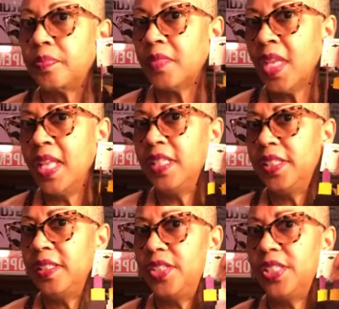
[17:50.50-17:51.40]
And
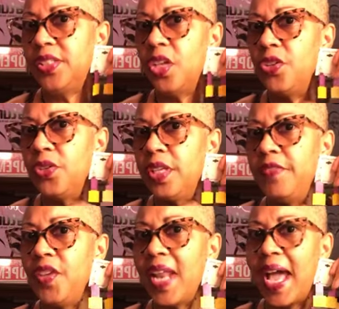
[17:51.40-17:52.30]
just so you give
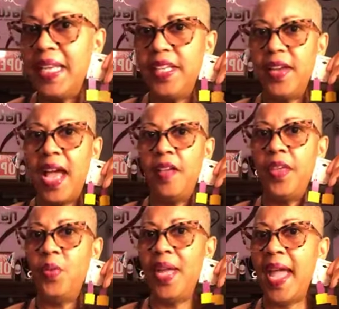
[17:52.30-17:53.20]
you an idea how they
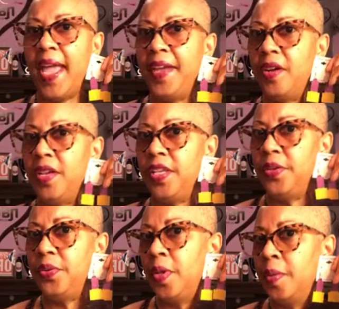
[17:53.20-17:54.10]
would hang on
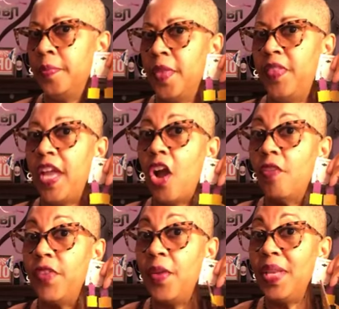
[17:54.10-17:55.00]
you, they are
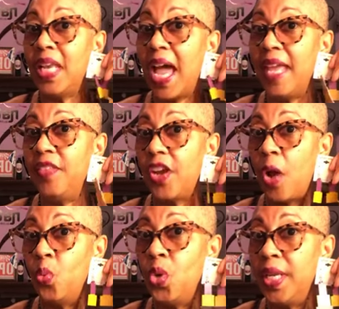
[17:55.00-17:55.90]
very light. They are
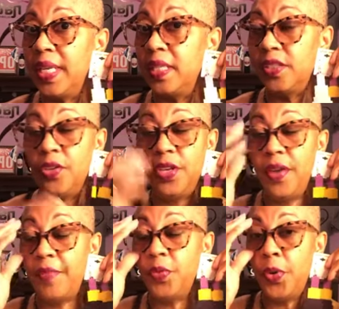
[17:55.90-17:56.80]
wooden, so you don't
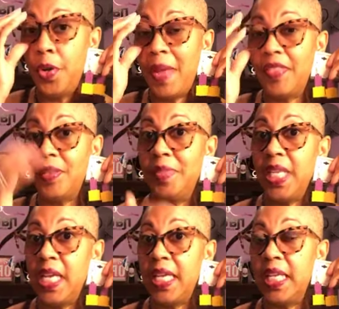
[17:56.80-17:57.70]
have to worry about them
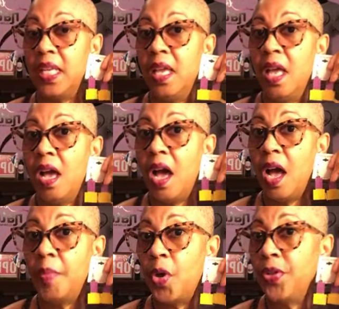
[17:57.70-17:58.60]
tugging
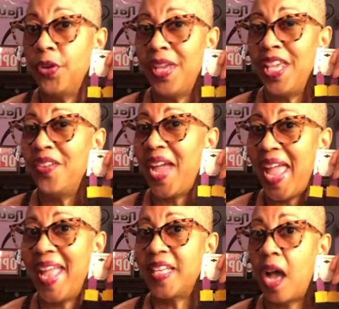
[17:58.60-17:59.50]
um, on your ear
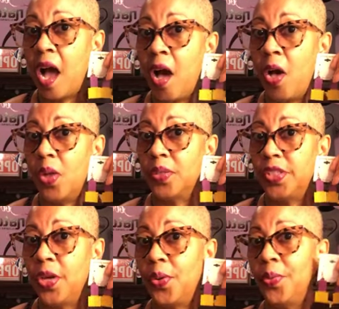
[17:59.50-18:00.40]
at all.
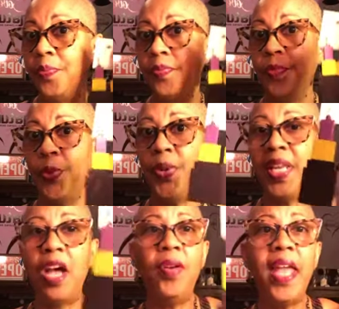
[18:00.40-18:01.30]
So pretty.
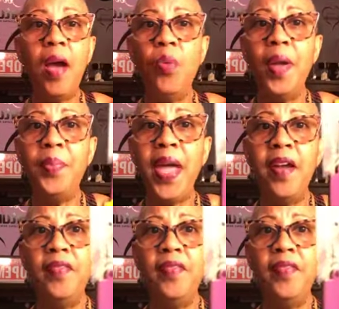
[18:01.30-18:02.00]
I only have one pair of